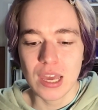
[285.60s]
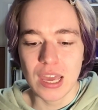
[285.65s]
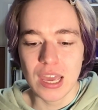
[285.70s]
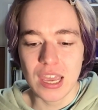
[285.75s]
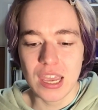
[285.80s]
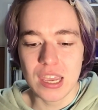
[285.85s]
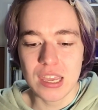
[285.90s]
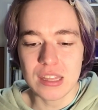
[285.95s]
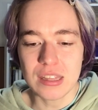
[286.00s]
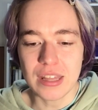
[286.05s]

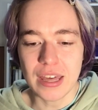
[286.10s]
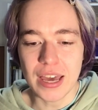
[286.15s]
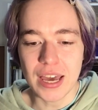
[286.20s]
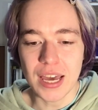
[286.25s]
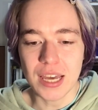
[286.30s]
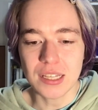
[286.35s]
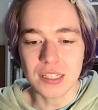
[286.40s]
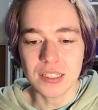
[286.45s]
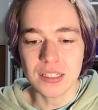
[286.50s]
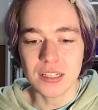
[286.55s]
in
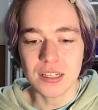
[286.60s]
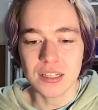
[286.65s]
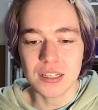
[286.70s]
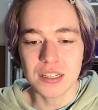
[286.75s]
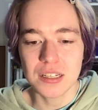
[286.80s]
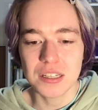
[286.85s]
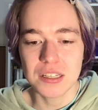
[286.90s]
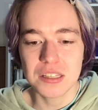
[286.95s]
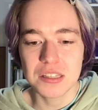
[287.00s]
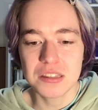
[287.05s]
that
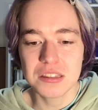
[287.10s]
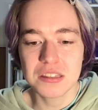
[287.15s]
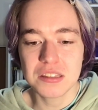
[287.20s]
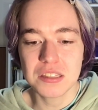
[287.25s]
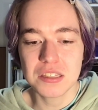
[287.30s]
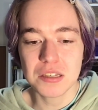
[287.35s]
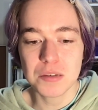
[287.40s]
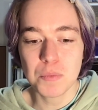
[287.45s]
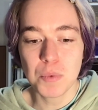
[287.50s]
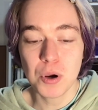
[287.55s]

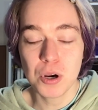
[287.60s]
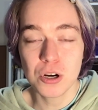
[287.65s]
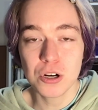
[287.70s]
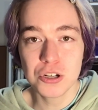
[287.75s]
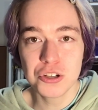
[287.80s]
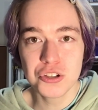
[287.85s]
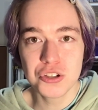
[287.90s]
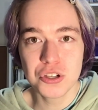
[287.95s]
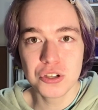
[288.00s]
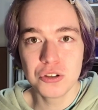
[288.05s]
the
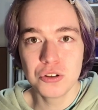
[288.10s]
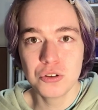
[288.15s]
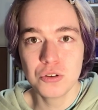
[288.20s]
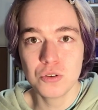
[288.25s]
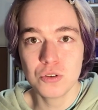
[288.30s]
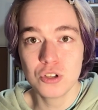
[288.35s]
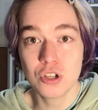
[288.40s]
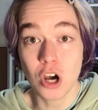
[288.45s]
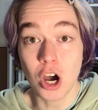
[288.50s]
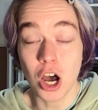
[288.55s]
person who
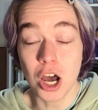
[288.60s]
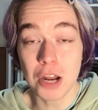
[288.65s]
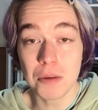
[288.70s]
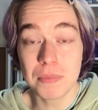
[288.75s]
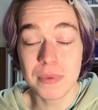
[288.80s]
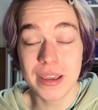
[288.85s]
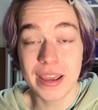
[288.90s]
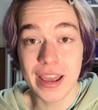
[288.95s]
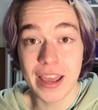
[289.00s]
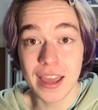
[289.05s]
taught
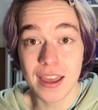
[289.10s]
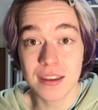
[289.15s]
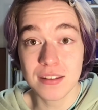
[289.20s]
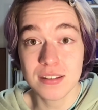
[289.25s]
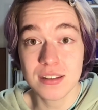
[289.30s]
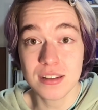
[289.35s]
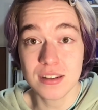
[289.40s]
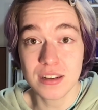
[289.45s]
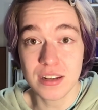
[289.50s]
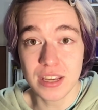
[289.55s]
me how
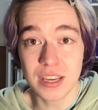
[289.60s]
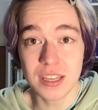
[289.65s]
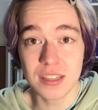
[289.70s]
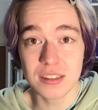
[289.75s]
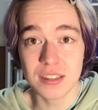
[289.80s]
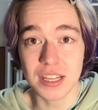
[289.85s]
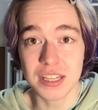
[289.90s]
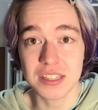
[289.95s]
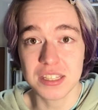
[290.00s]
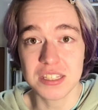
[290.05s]
to knit,
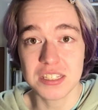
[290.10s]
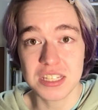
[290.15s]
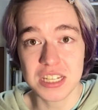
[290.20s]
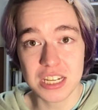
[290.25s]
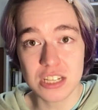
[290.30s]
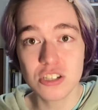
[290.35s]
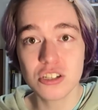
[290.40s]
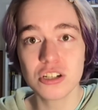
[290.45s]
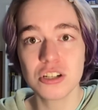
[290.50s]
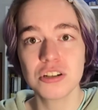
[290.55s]
the
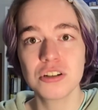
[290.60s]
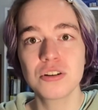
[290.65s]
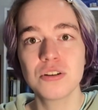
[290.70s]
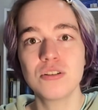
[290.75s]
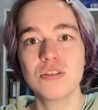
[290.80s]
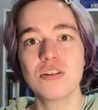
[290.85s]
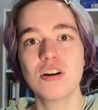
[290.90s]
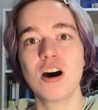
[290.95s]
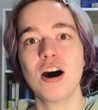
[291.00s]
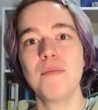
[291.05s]
teacher who
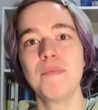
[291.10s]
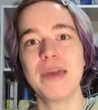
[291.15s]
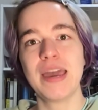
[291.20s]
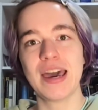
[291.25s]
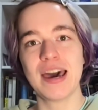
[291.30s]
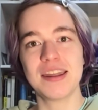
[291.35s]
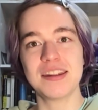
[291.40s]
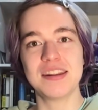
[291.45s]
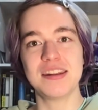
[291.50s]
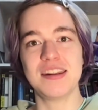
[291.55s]
taught me
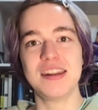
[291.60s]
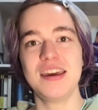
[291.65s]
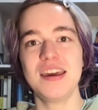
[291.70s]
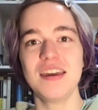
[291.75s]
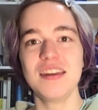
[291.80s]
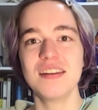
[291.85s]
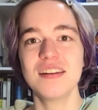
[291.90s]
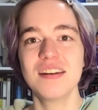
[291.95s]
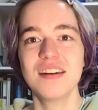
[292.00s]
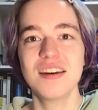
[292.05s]
how to
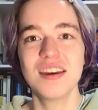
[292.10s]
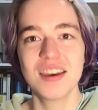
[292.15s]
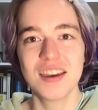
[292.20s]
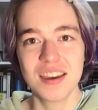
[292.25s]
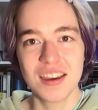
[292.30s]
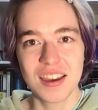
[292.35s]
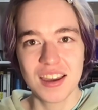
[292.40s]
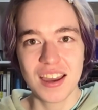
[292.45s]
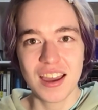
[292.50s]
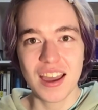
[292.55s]
knit,
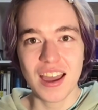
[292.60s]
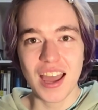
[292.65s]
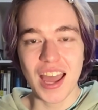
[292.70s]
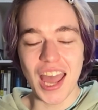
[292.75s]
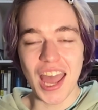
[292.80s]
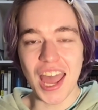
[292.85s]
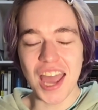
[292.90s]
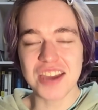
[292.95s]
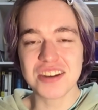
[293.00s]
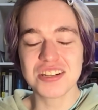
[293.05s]

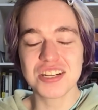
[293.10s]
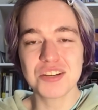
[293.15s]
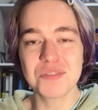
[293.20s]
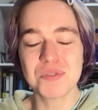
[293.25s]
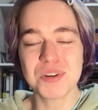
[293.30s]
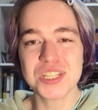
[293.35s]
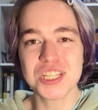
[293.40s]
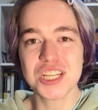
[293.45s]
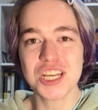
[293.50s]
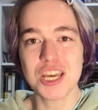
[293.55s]
actually
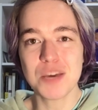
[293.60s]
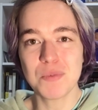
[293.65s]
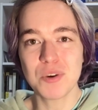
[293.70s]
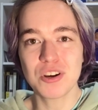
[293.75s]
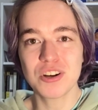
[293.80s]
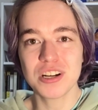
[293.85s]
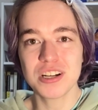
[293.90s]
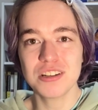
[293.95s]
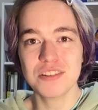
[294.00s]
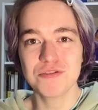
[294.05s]
was an
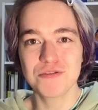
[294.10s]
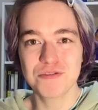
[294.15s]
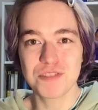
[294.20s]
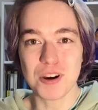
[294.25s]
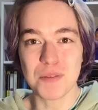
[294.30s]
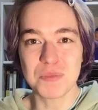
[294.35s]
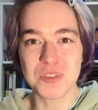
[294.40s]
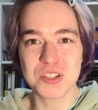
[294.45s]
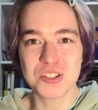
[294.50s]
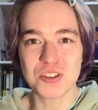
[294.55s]
immigrant
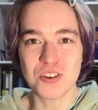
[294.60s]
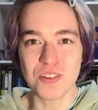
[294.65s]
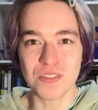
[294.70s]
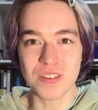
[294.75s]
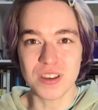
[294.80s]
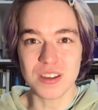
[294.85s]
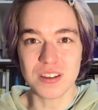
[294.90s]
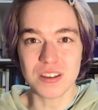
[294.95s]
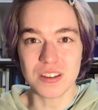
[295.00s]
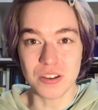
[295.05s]
from the
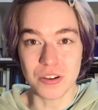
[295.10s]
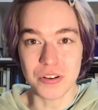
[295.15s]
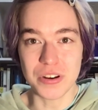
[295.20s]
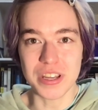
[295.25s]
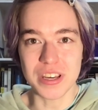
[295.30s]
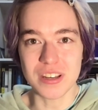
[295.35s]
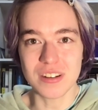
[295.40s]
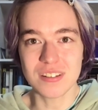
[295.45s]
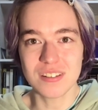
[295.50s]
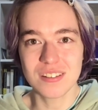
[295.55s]
Soviet
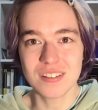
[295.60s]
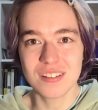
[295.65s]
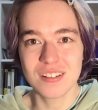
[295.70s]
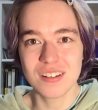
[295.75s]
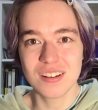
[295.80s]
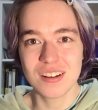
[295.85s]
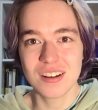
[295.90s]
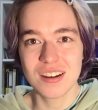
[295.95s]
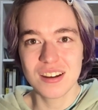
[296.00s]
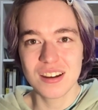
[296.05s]
Union.
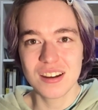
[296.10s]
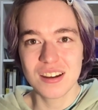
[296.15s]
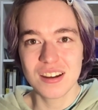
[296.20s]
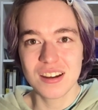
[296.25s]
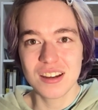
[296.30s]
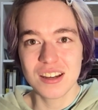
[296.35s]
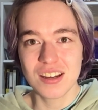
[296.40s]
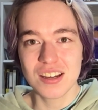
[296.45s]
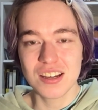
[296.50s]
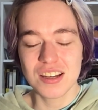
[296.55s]

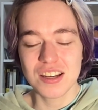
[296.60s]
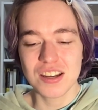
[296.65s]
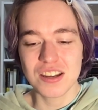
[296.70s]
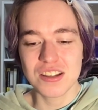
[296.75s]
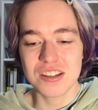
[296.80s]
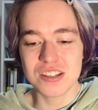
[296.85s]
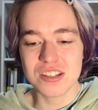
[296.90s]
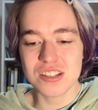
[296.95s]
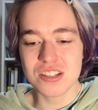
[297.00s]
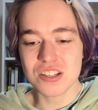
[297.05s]

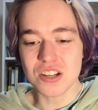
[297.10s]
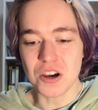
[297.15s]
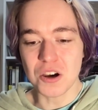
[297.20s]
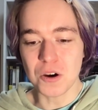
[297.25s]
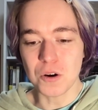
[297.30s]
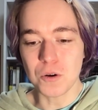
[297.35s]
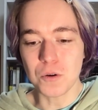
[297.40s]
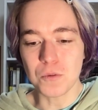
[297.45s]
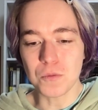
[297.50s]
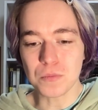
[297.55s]

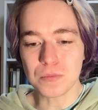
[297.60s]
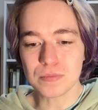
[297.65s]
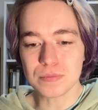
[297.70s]
So